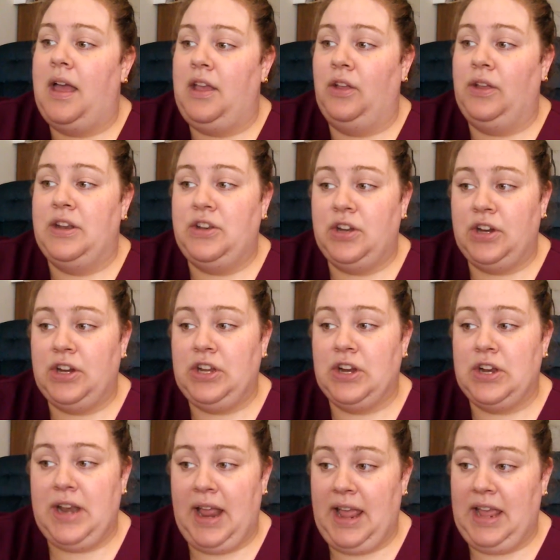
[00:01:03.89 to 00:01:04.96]
You'll enter
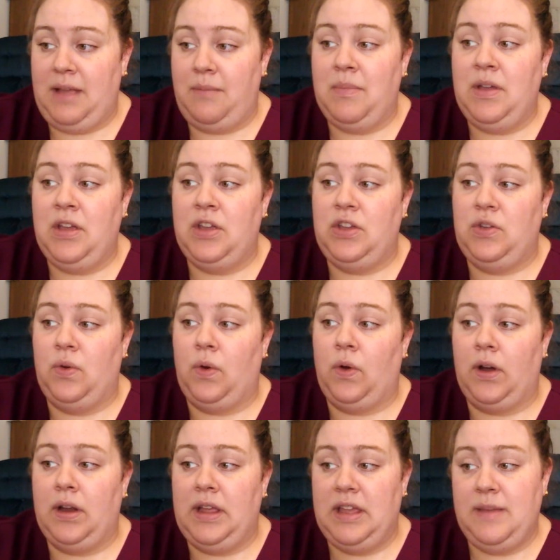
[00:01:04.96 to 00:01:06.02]
name,
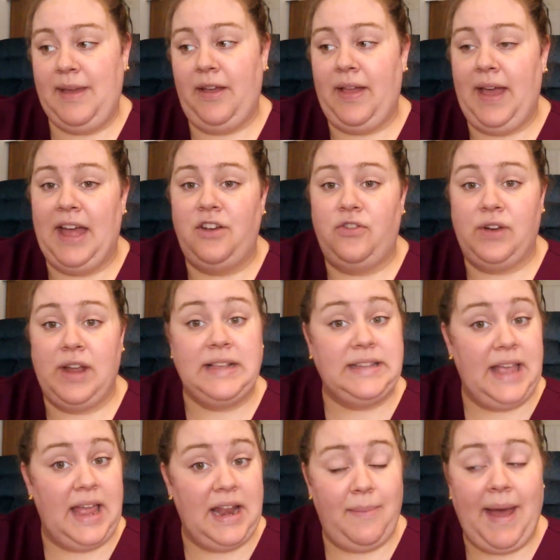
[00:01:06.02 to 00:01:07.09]
your email
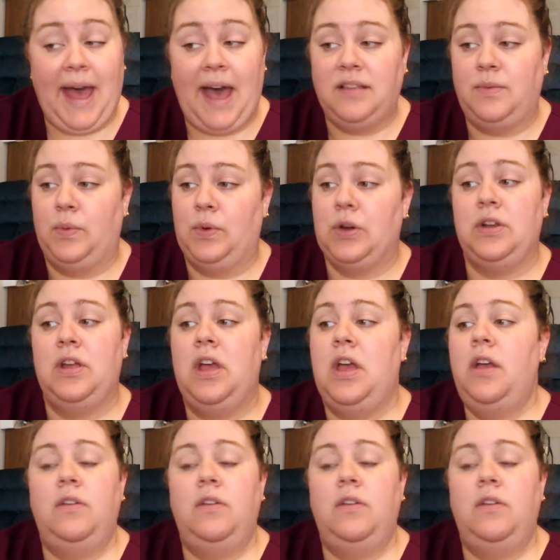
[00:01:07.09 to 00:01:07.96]
address, and a password.